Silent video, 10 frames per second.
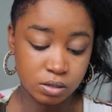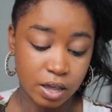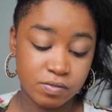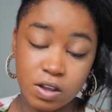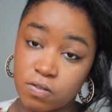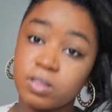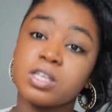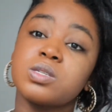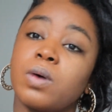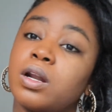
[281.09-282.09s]
have
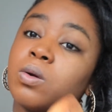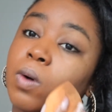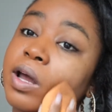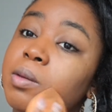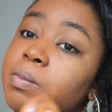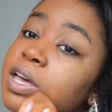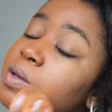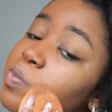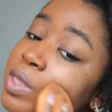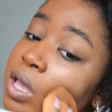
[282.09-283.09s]
definitely sweated quite a bit.